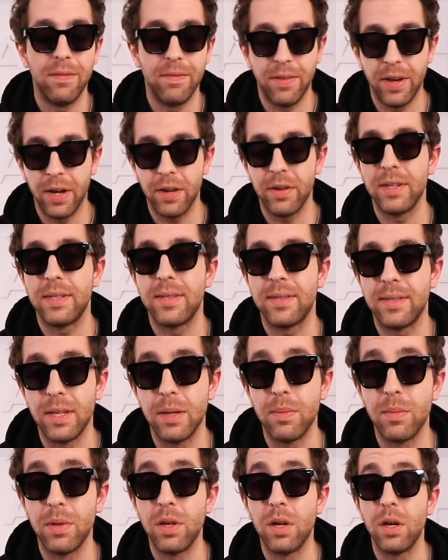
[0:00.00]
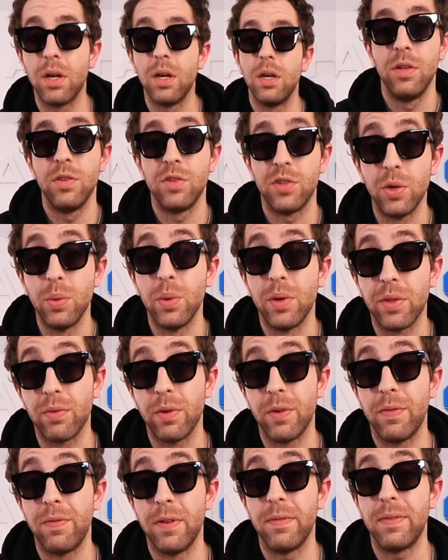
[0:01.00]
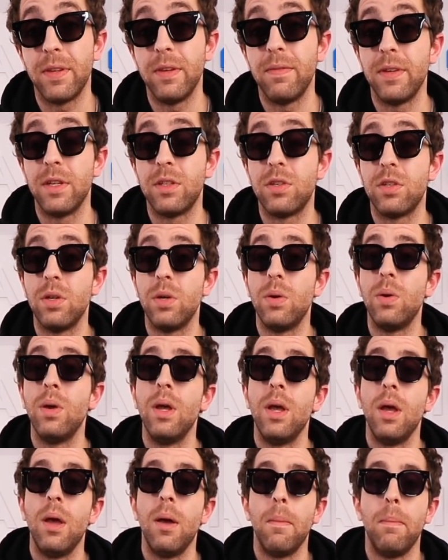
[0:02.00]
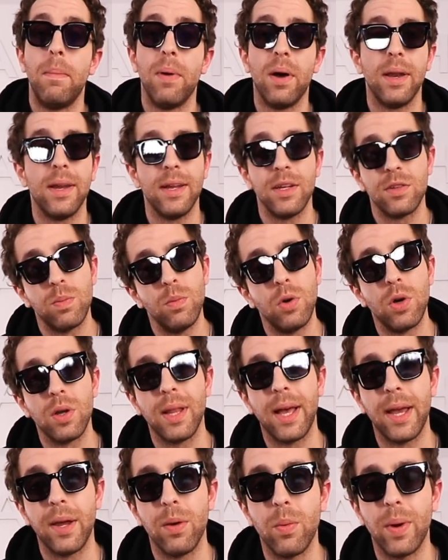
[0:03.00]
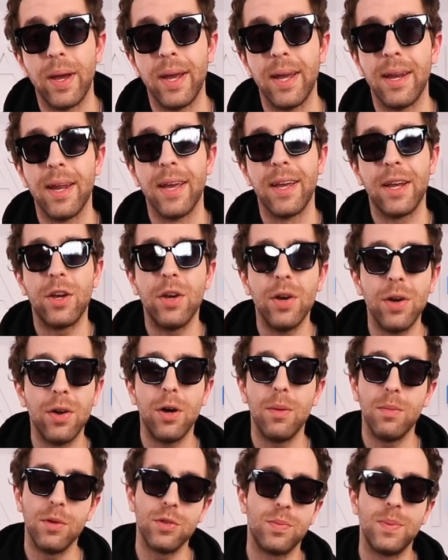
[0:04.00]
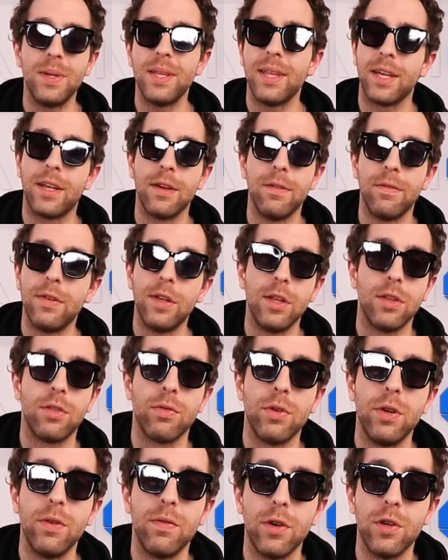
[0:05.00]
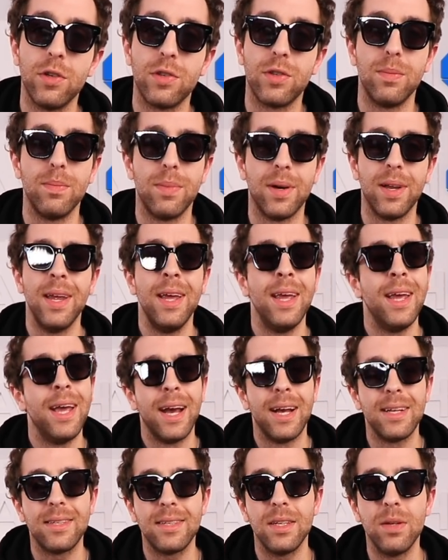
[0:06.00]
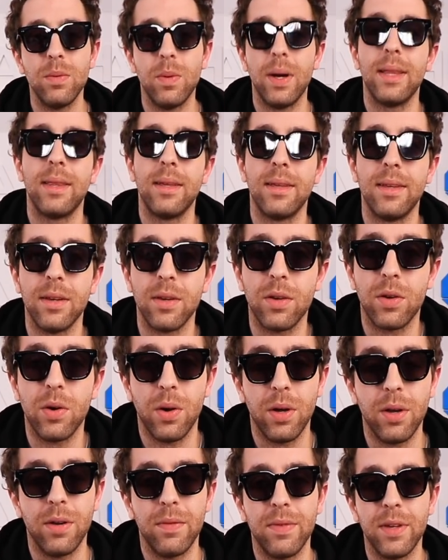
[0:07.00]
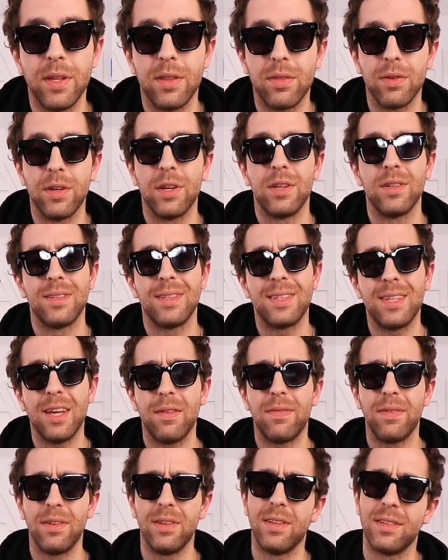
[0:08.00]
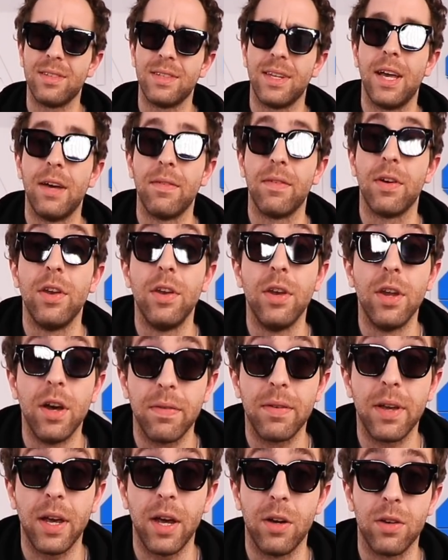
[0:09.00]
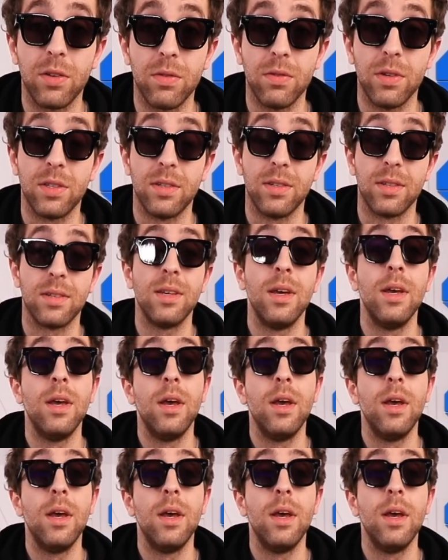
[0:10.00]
very similar to a 350 V2, but it's more lightweight. It could almost be like a V3 version, but I see why they didn't call it a V3 because it definitely doesn't have enough characteristics